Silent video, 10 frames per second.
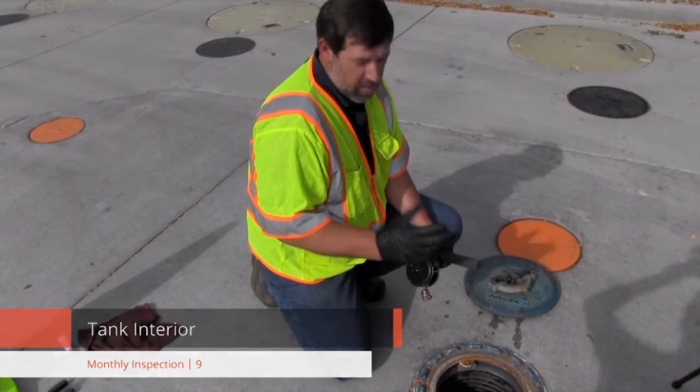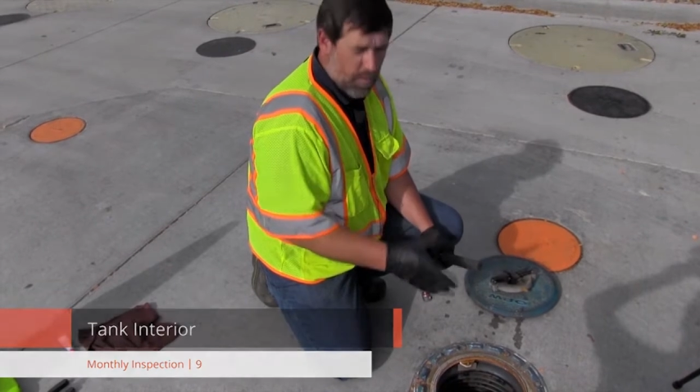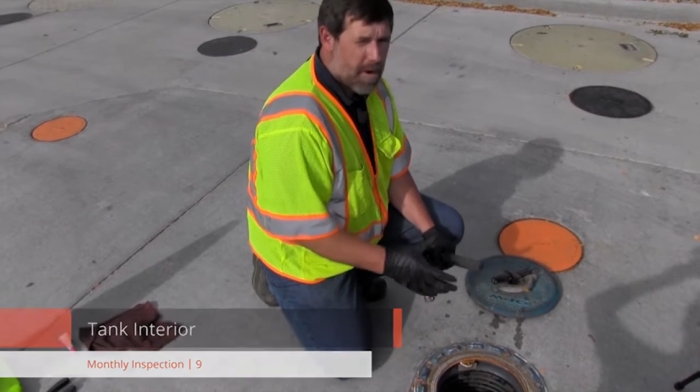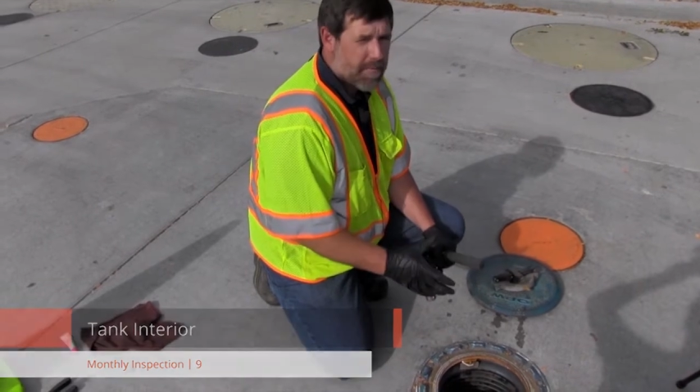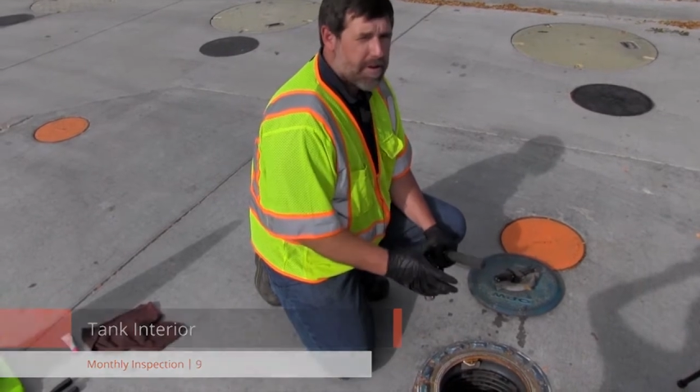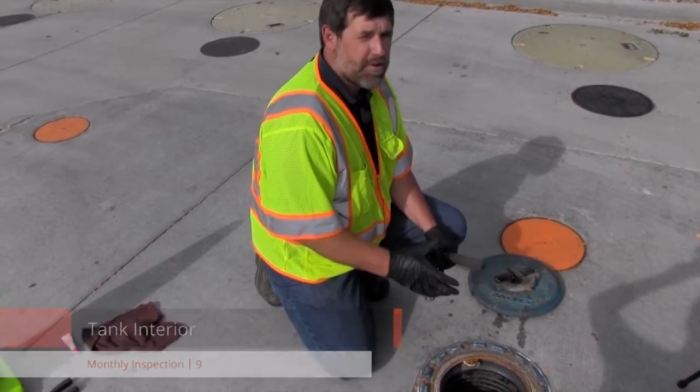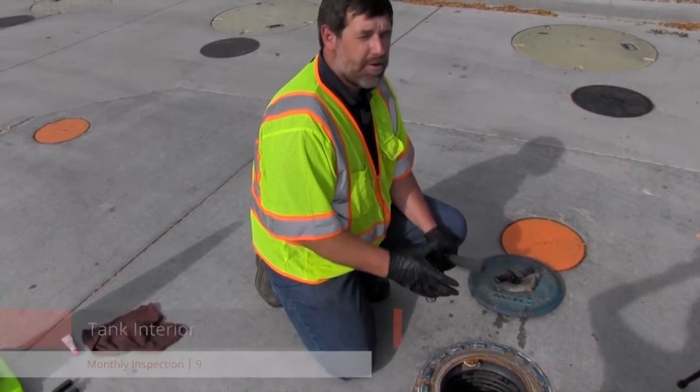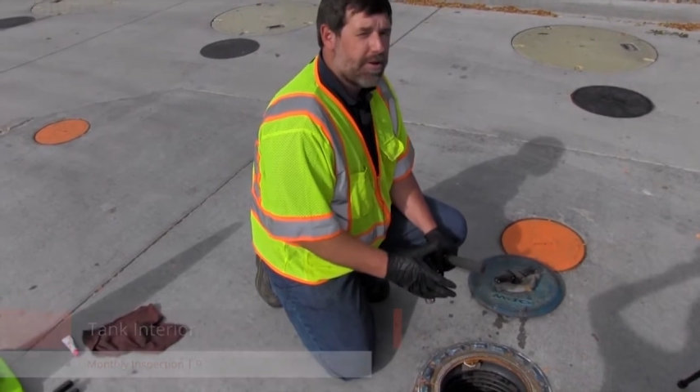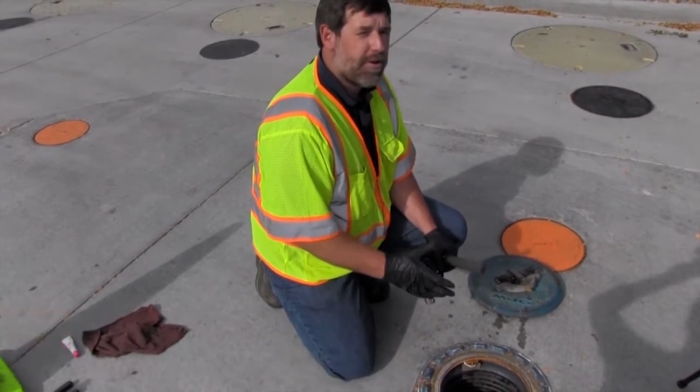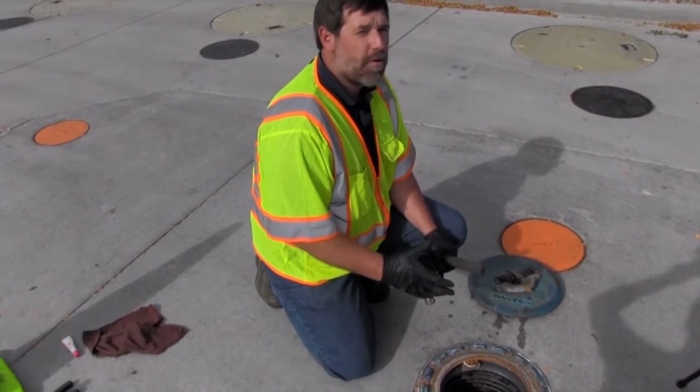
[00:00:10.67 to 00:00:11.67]
You want to make sure
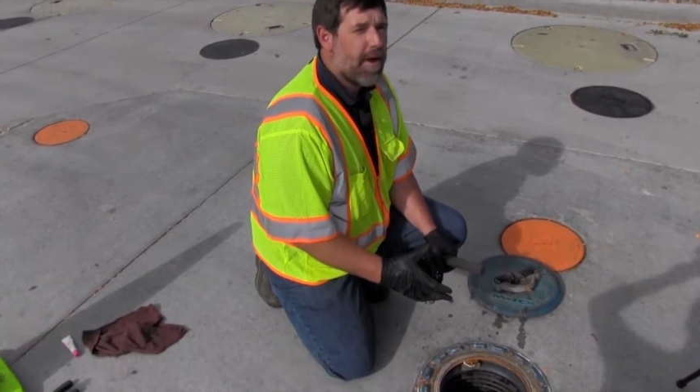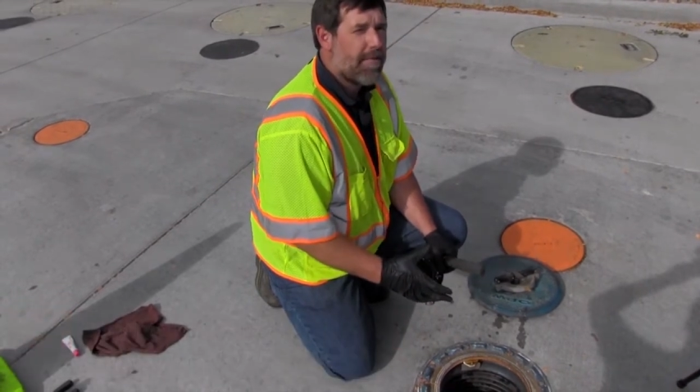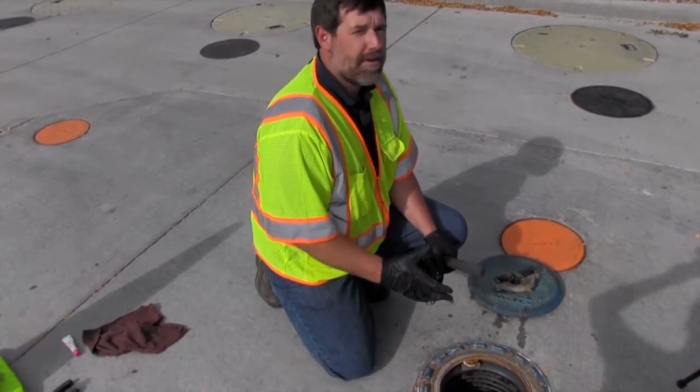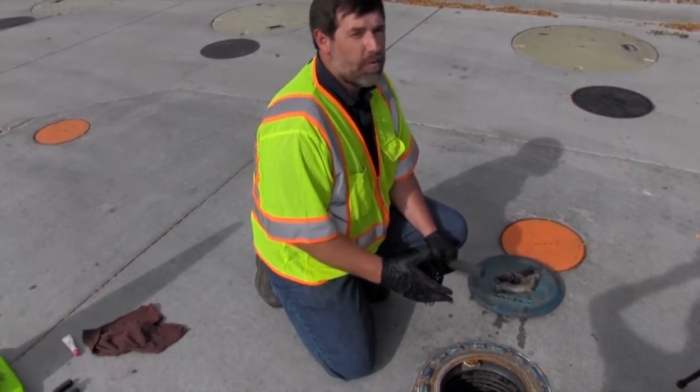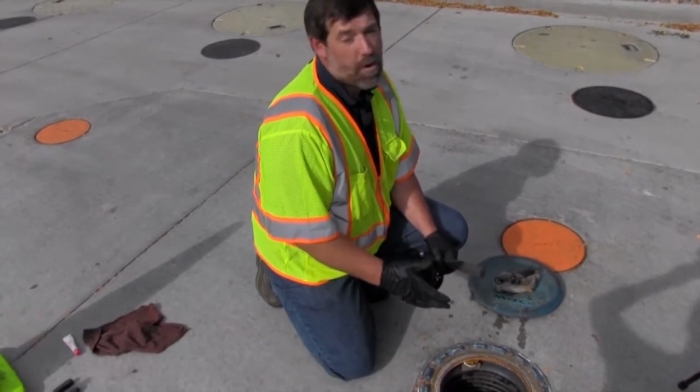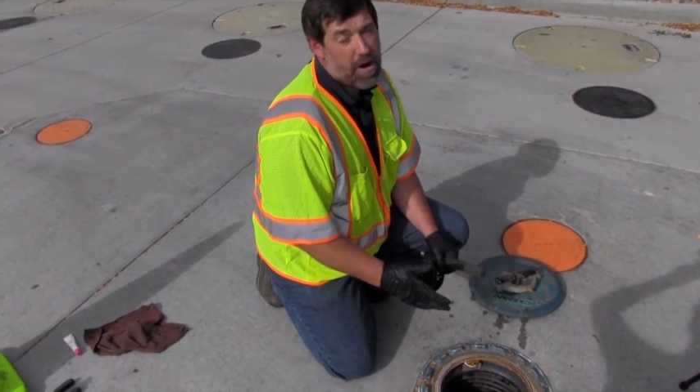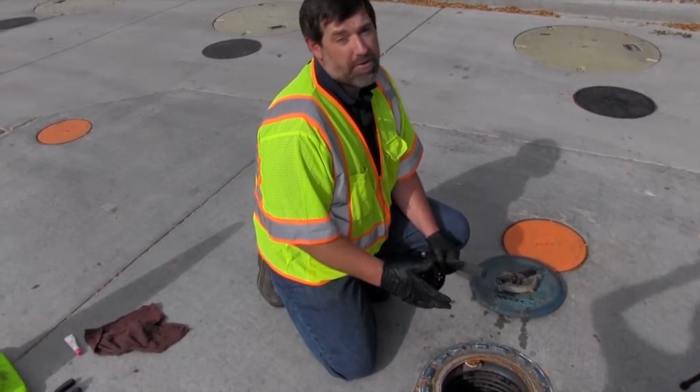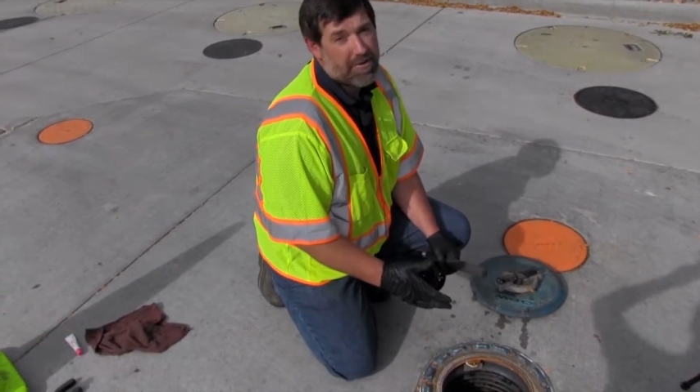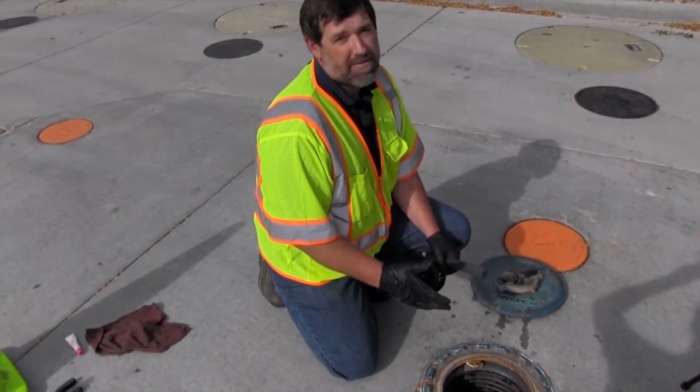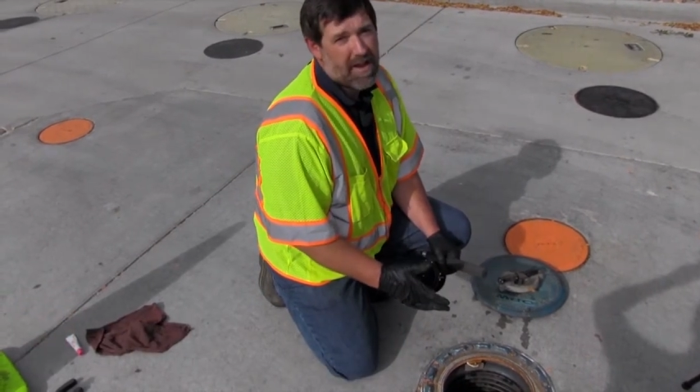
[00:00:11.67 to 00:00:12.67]
that you don't have any
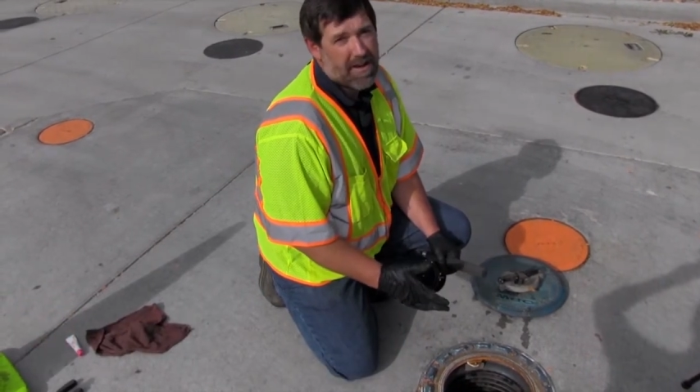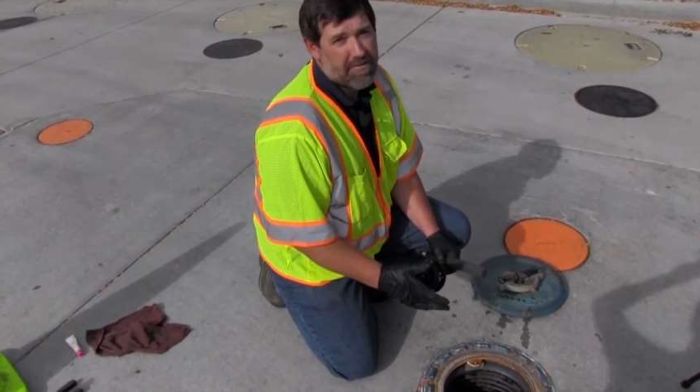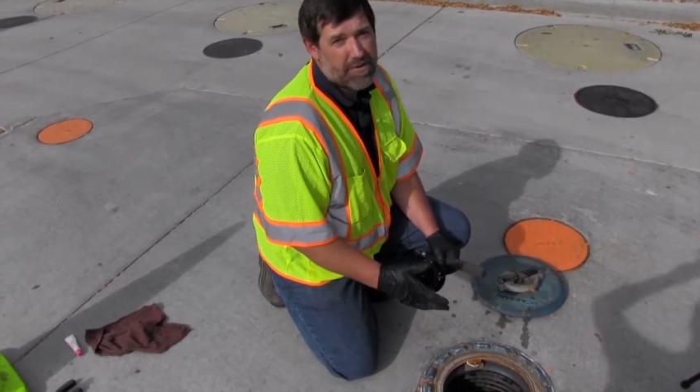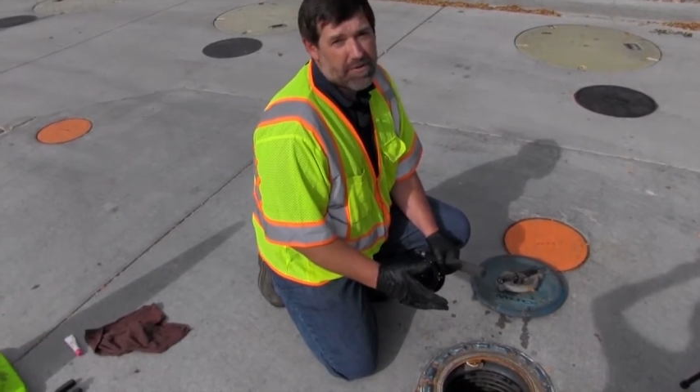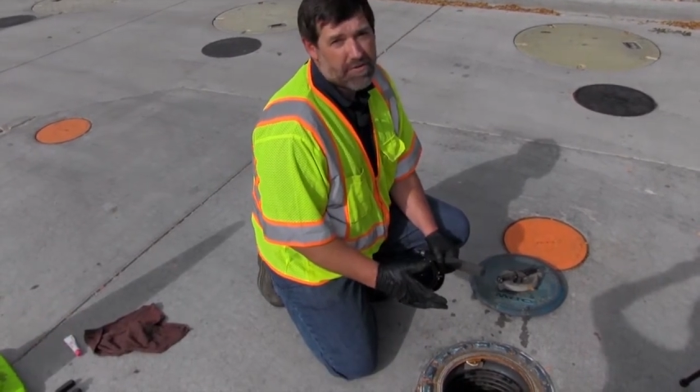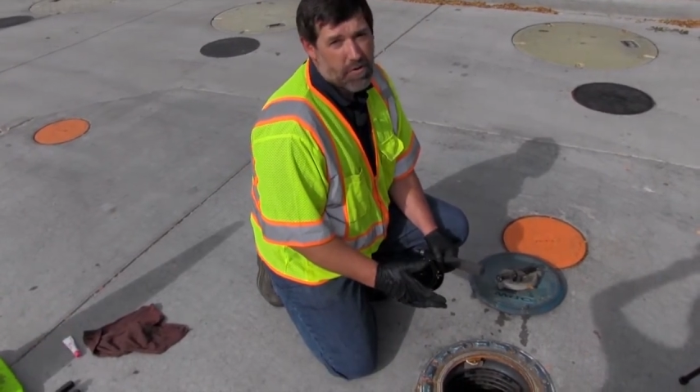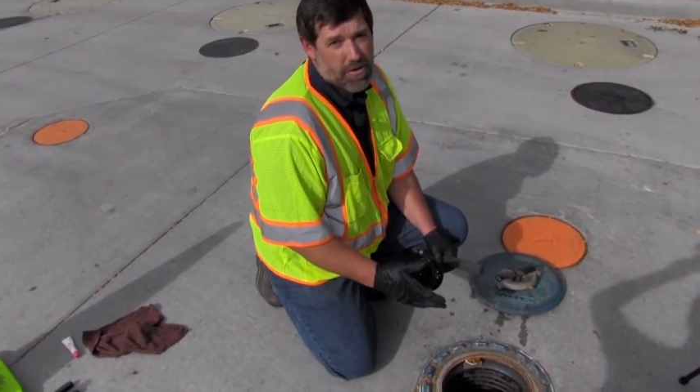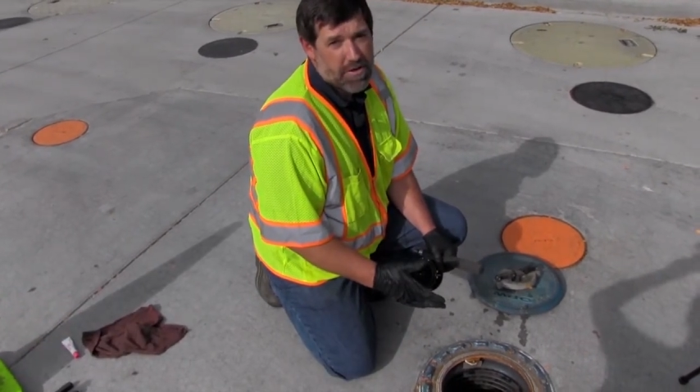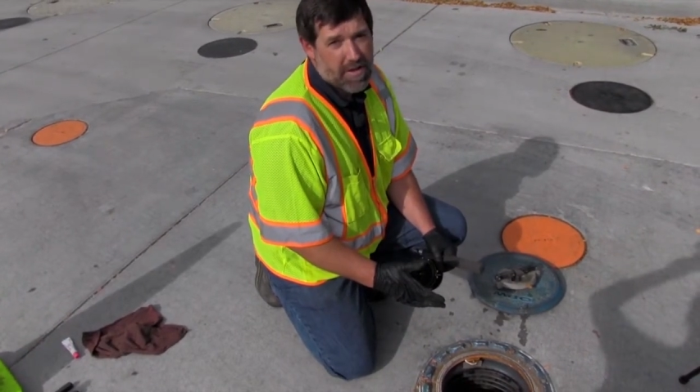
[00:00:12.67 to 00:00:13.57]
water inside of your storage